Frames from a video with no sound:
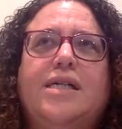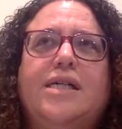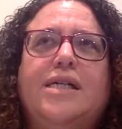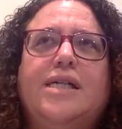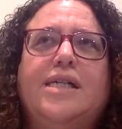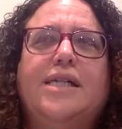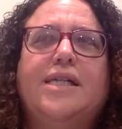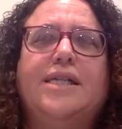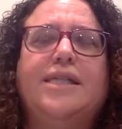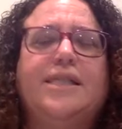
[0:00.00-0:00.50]

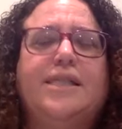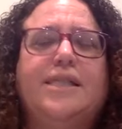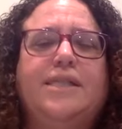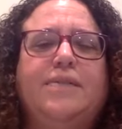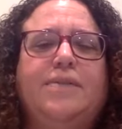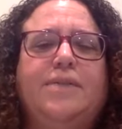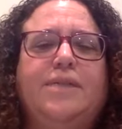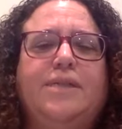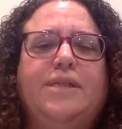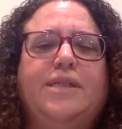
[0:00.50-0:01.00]
And that
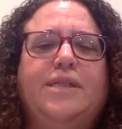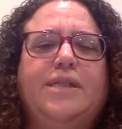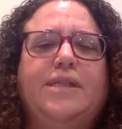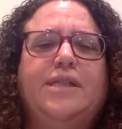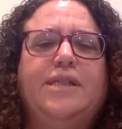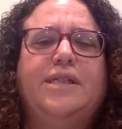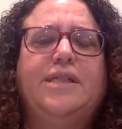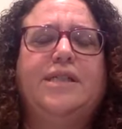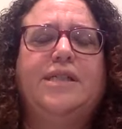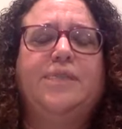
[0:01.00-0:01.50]
stigma
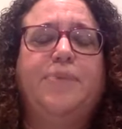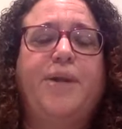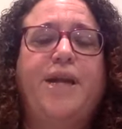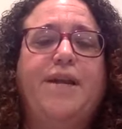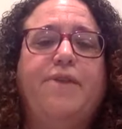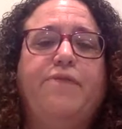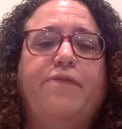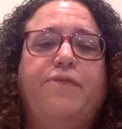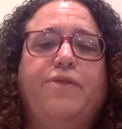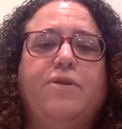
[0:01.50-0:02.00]
is
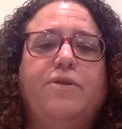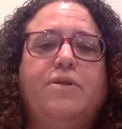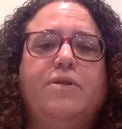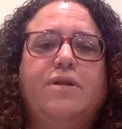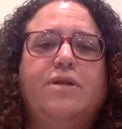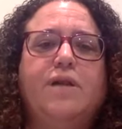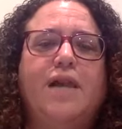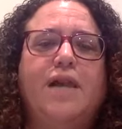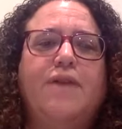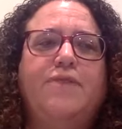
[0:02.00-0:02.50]

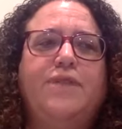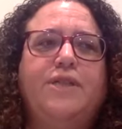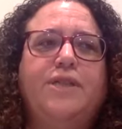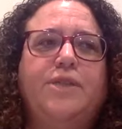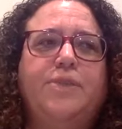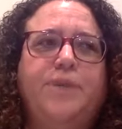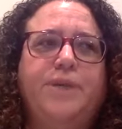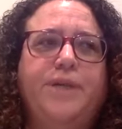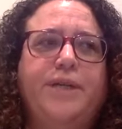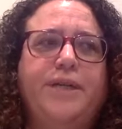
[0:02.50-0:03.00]
painful. I've
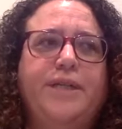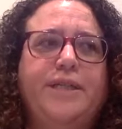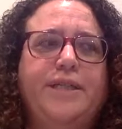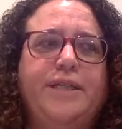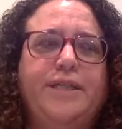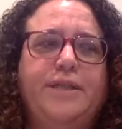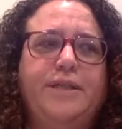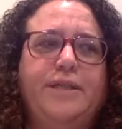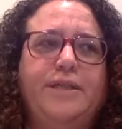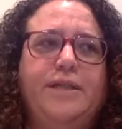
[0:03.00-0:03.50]

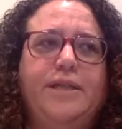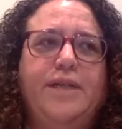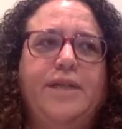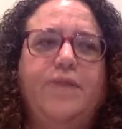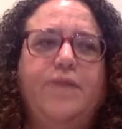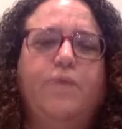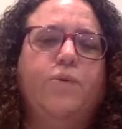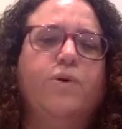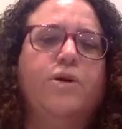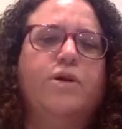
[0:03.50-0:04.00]
experienced it in
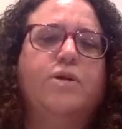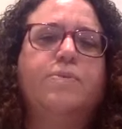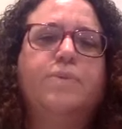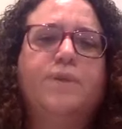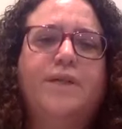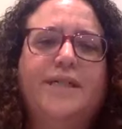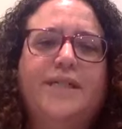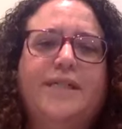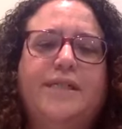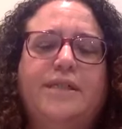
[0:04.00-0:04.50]
the
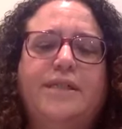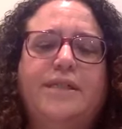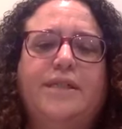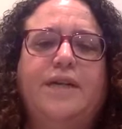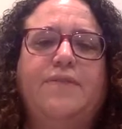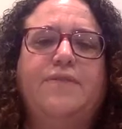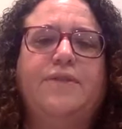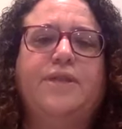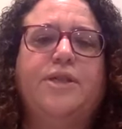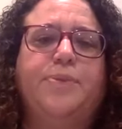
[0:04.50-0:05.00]
workplace.
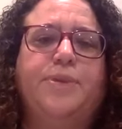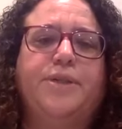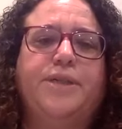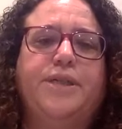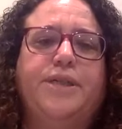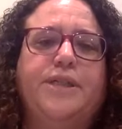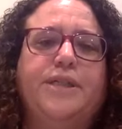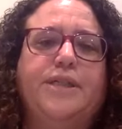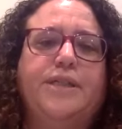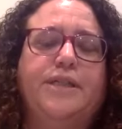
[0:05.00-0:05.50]
I've
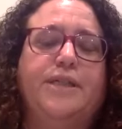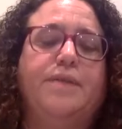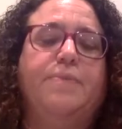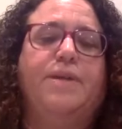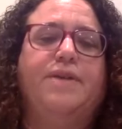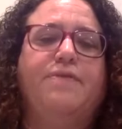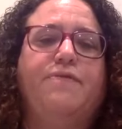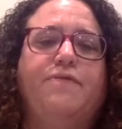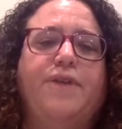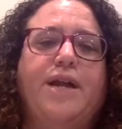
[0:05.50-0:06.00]
experienced it in
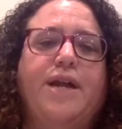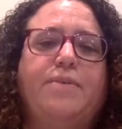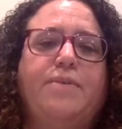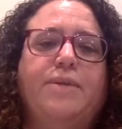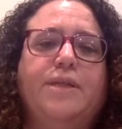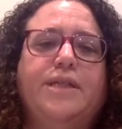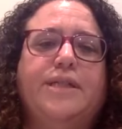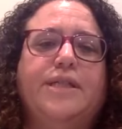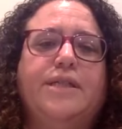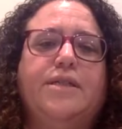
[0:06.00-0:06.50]
my
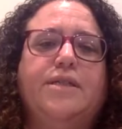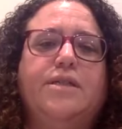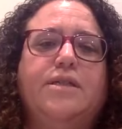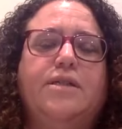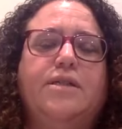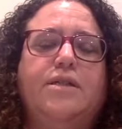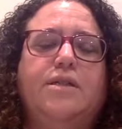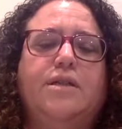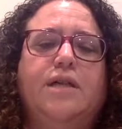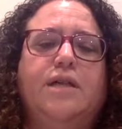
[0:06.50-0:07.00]

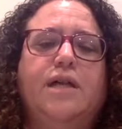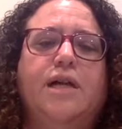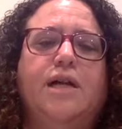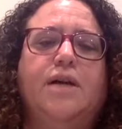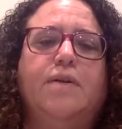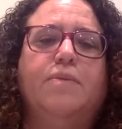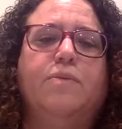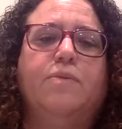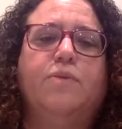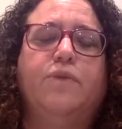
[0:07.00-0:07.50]
family,
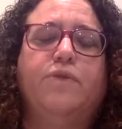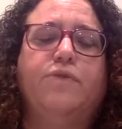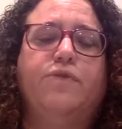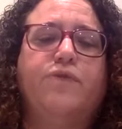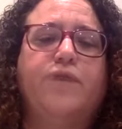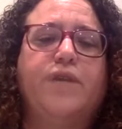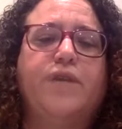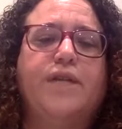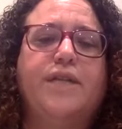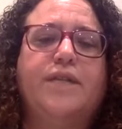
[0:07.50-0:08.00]
with
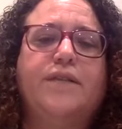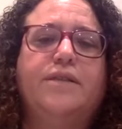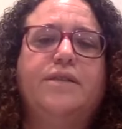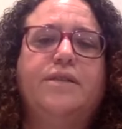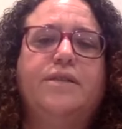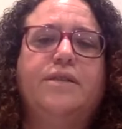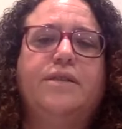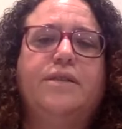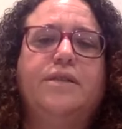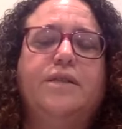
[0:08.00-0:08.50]

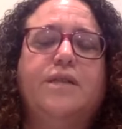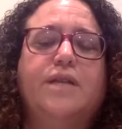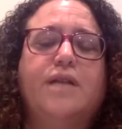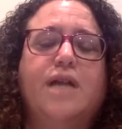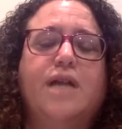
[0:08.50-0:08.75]
friends.